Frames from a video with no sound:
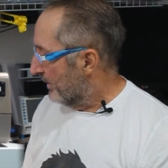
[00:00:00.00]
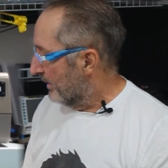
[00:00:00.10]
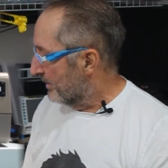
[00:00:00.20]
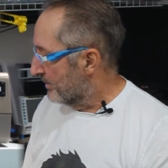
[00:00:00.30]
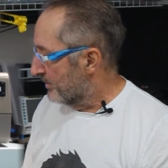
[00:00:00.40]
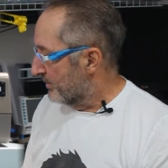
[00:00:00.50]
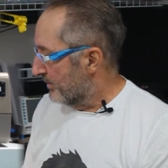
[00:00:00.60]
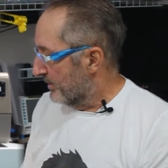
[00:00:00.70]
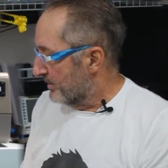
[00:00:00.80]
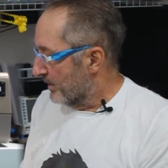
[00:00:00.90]
It's
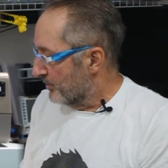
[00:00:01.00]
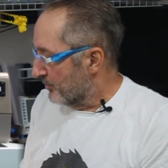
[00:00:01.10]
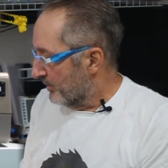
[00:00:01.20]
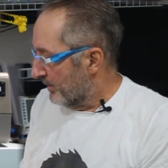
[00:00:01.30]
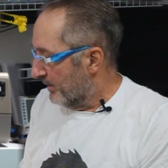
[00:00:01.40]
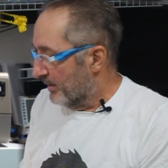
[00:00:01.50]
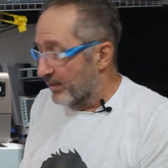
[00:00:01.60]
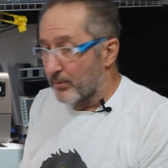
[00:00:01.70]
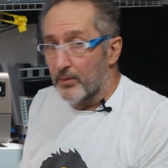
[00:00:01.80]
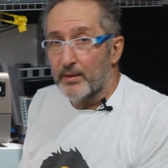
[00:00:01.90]
essentially
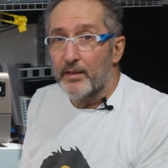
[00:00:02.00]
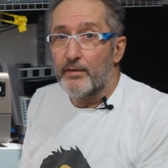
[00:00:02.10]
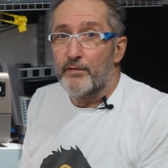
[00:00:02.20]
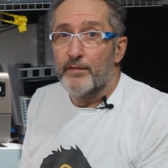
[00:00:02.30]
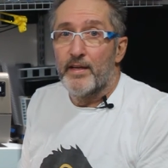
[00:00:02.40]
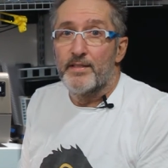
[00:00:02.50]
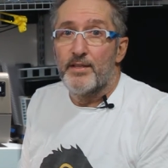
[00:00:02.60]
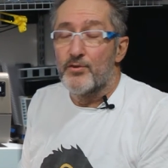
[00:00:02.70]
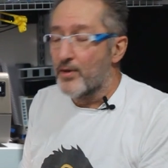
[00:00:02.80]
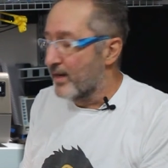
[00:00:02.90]
a really
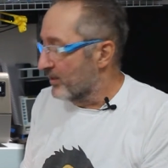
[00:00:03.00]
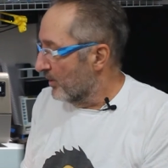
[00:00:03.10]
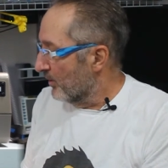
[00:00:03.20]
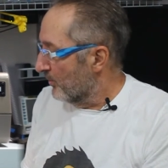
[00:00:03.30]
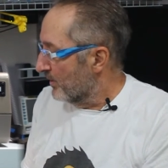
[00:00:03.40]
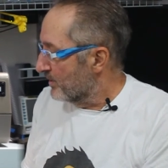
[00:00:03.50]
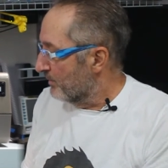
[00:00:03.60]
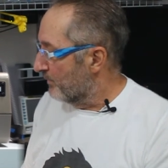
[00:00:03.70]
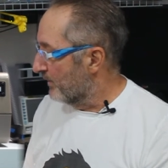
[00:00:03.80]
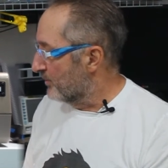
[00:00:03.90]
fancy tracker with
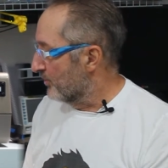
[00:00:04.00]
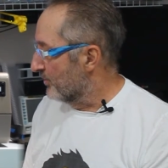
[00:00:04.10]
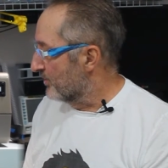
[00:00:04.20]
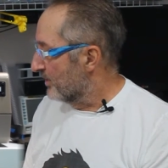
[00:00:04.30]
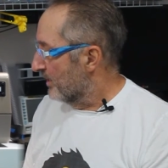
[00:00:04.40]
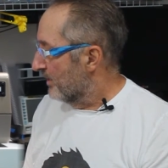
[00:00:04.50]
some features,